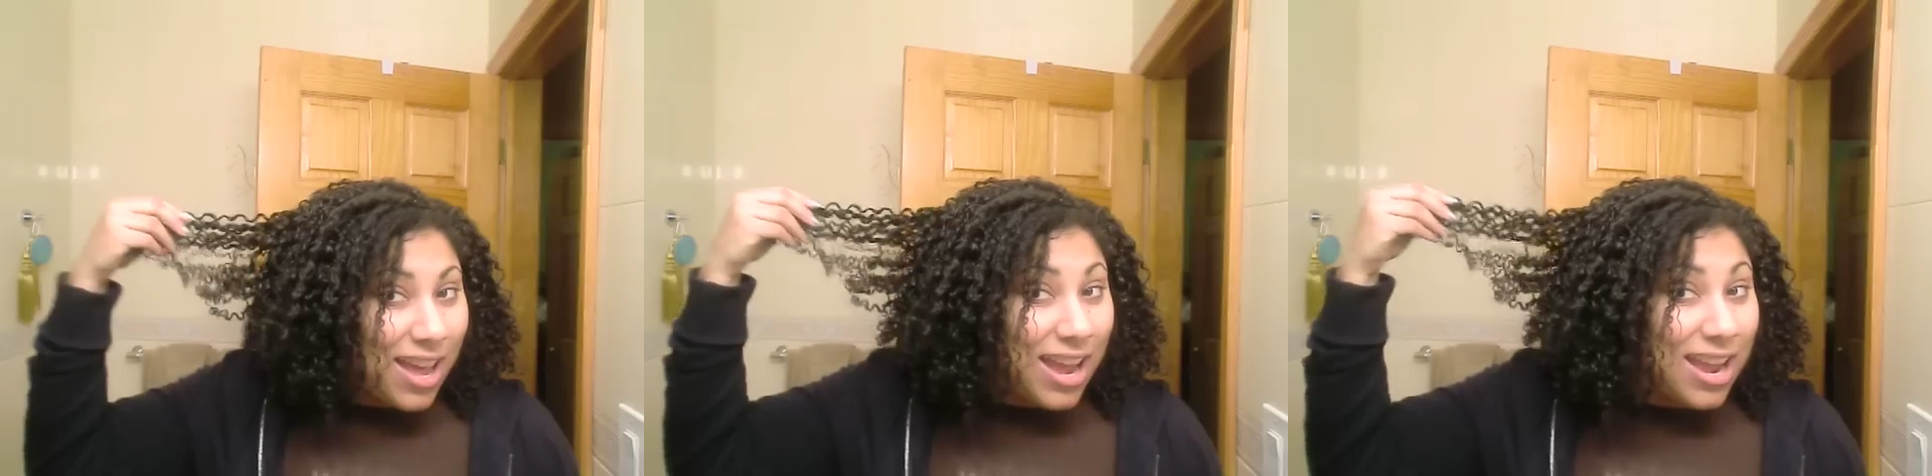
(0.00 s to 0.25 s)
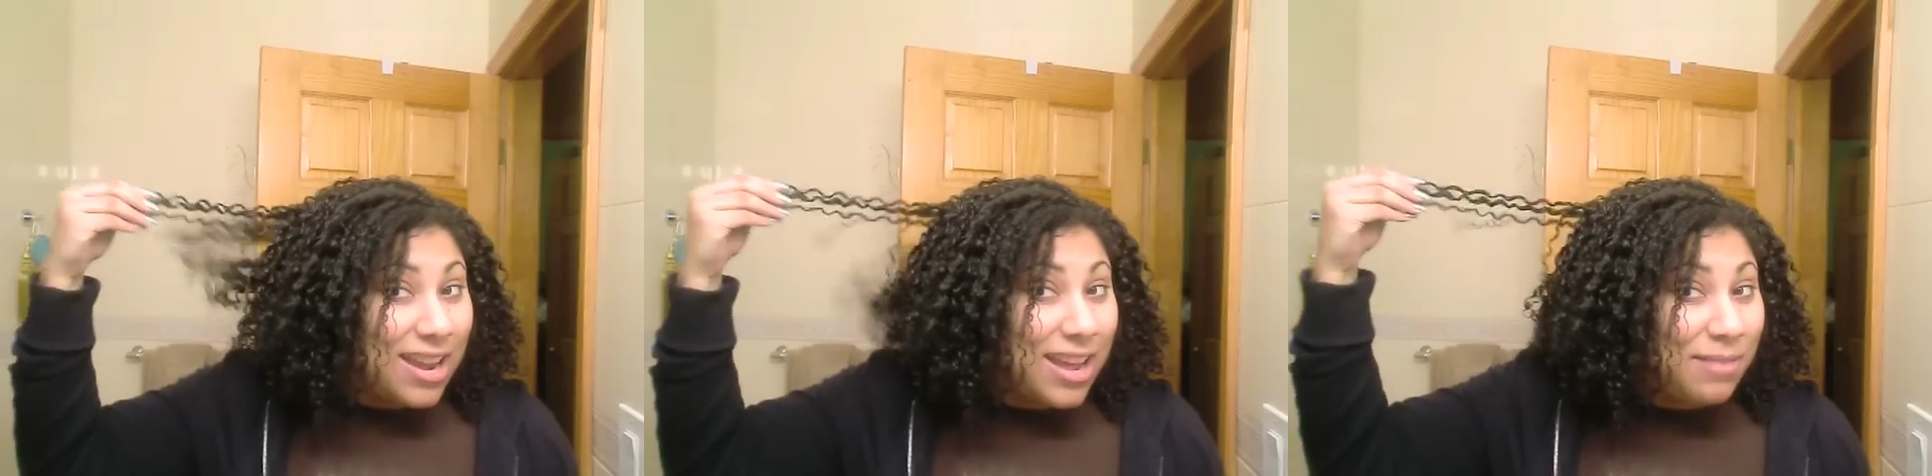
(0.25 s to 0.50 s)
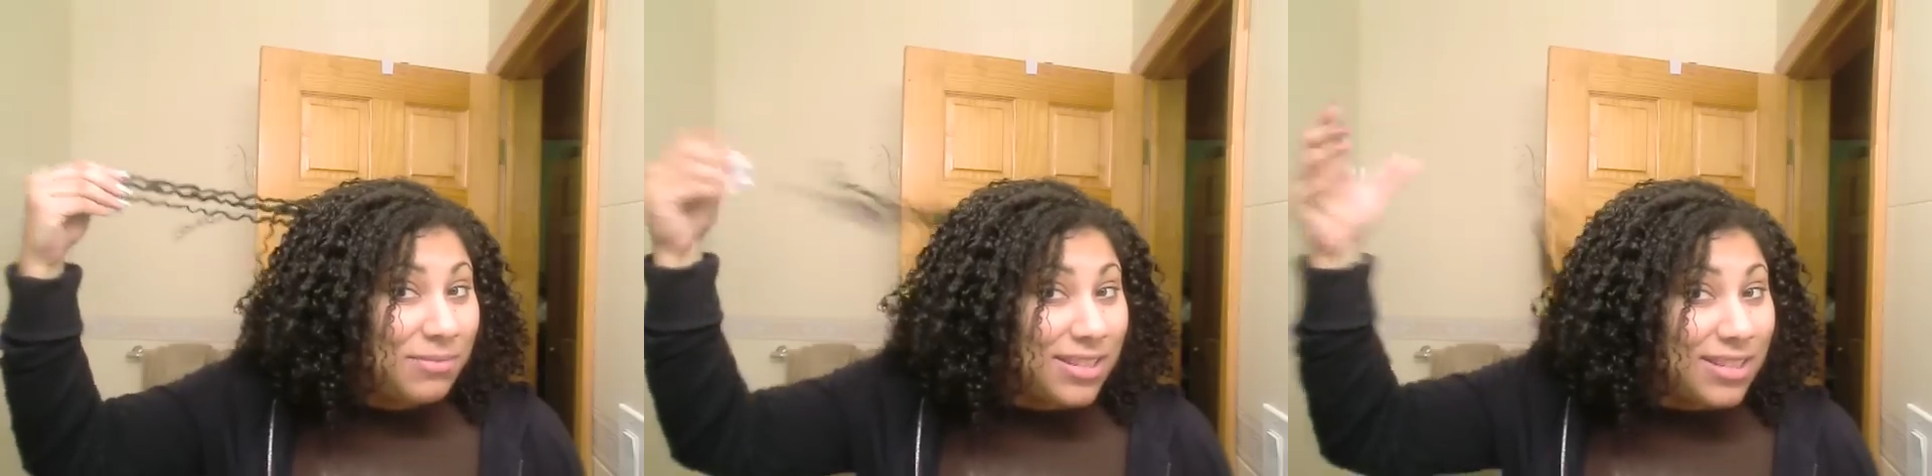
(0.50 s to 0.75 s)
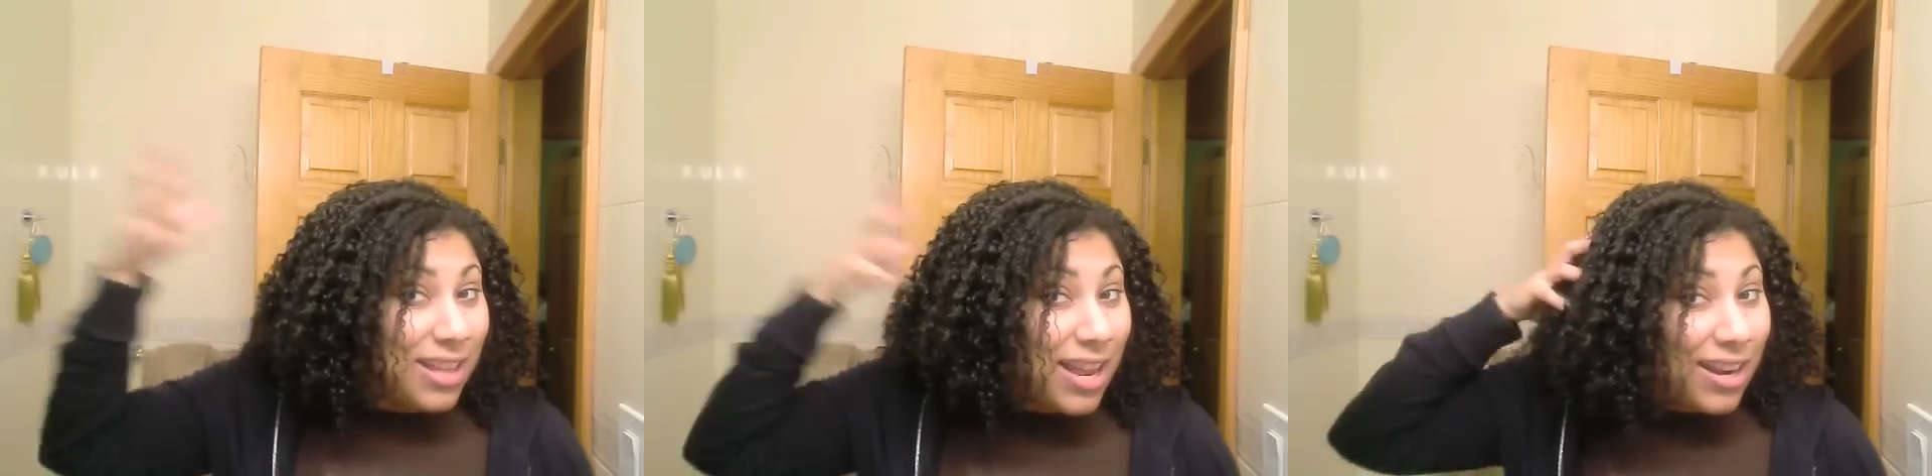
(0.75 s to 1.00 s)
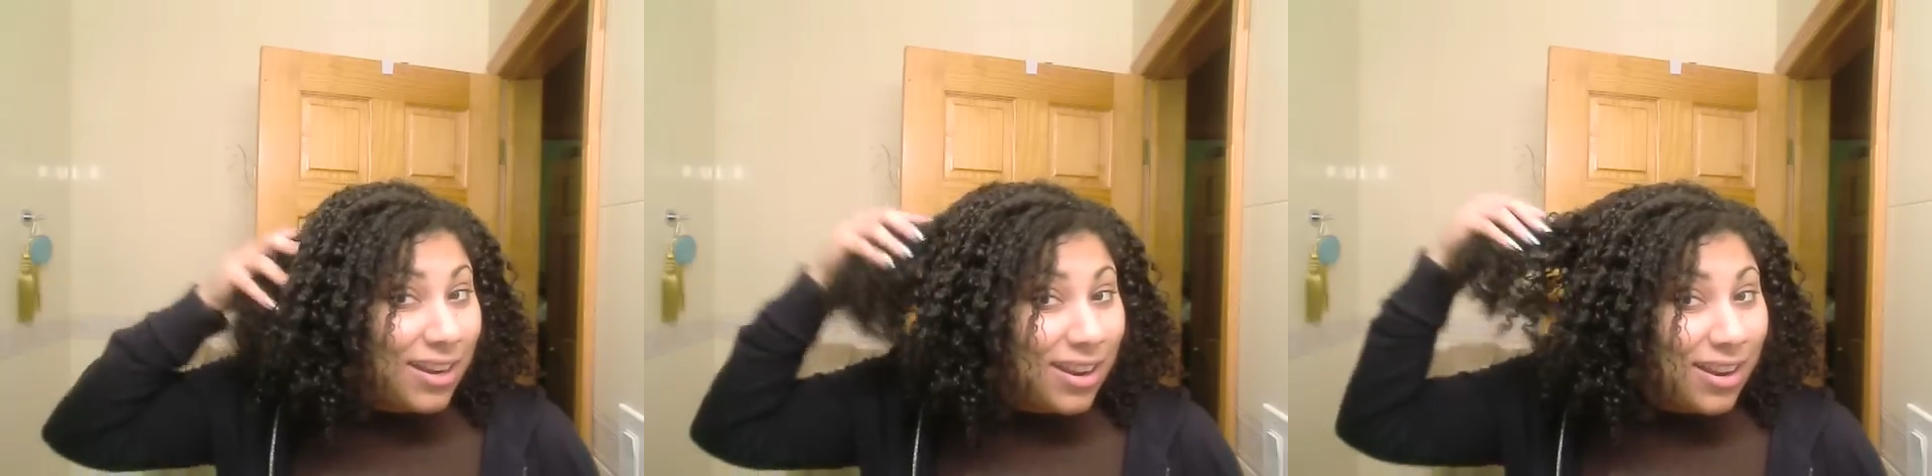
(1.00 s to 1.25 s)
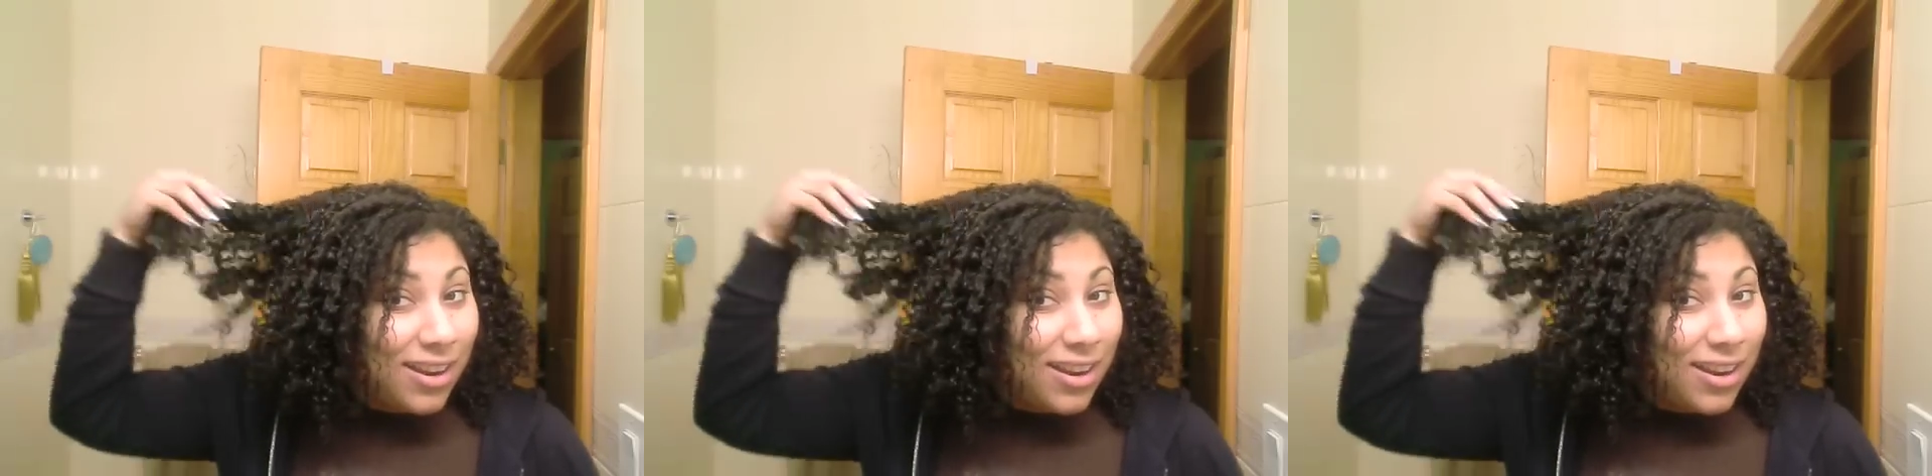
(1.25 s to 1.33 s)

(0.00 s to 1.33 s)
and I'm just like,